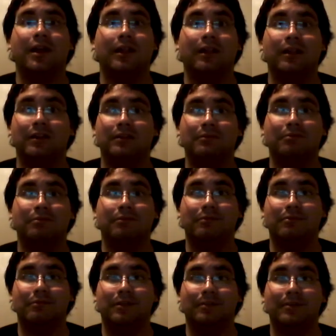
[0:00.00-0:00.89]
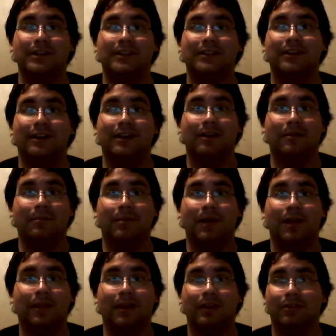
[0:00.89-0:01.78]
know, let me just talk
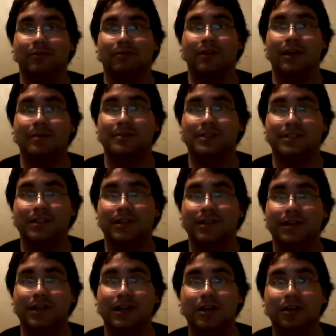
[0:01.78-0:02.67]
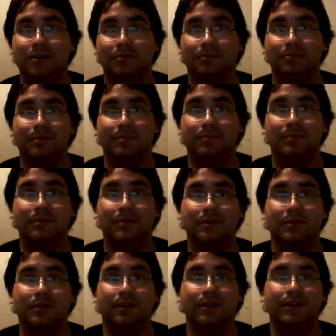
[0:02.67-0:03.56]
about like the Rey Mysterio
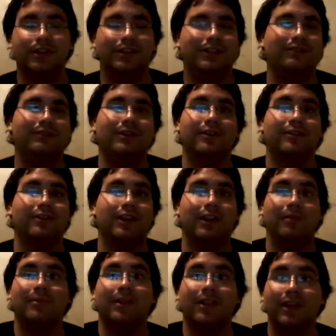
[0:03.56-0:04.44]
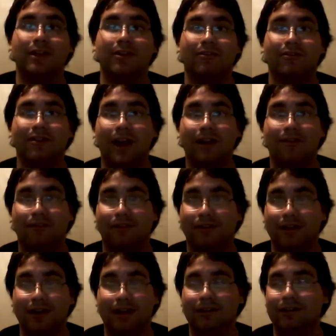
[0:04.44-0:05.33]
Jr. D Malenko
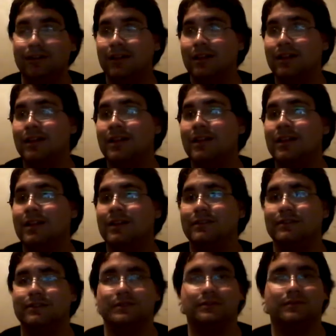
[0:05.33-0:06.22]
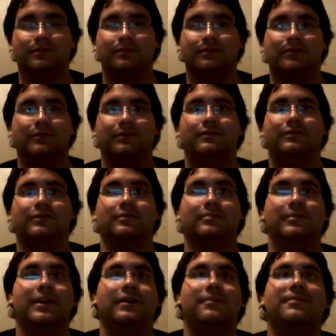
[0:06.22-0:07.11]
rivalry for,
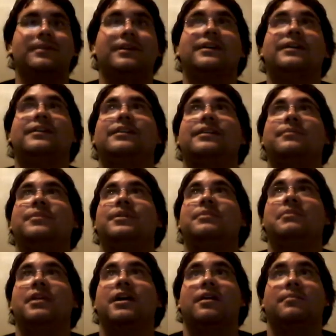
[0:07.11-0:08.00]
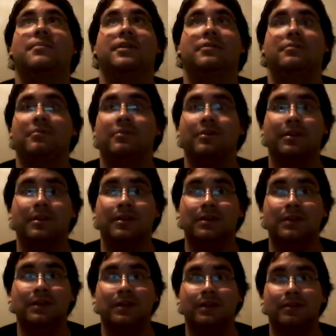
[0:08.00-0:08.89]
for a minute because I mean yeah I mean
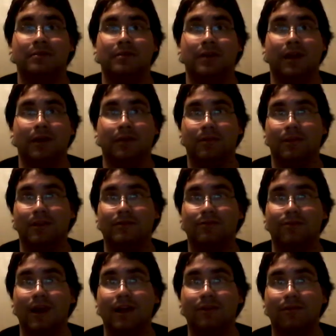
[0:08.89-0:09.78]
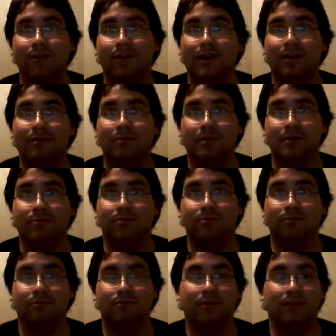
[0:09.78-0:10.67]
yeah this rivalry was
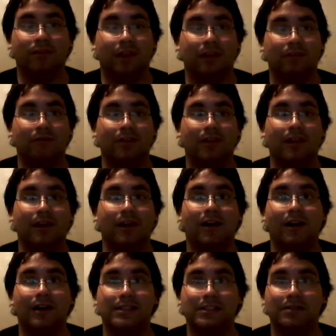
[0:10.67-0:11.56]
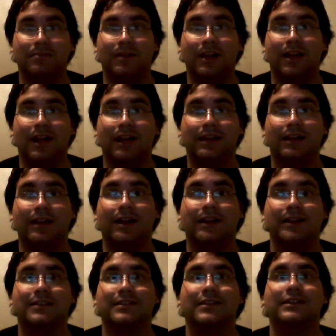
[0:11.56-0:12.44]
like really awesome in
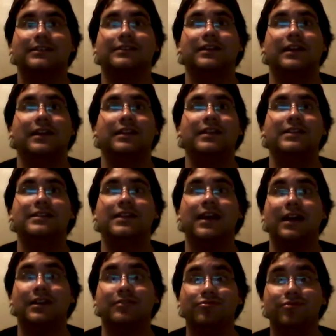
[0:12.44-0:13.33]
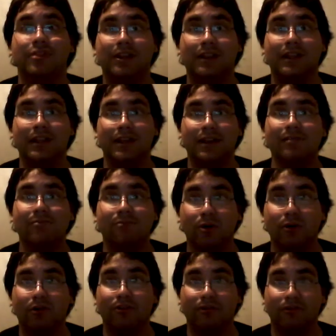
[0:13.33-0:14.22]
1996 like these guys really did
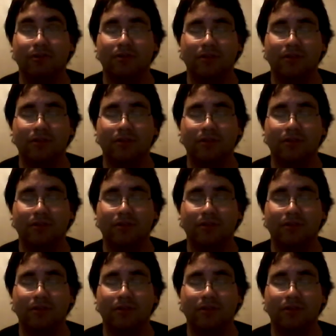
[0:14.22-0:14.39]
work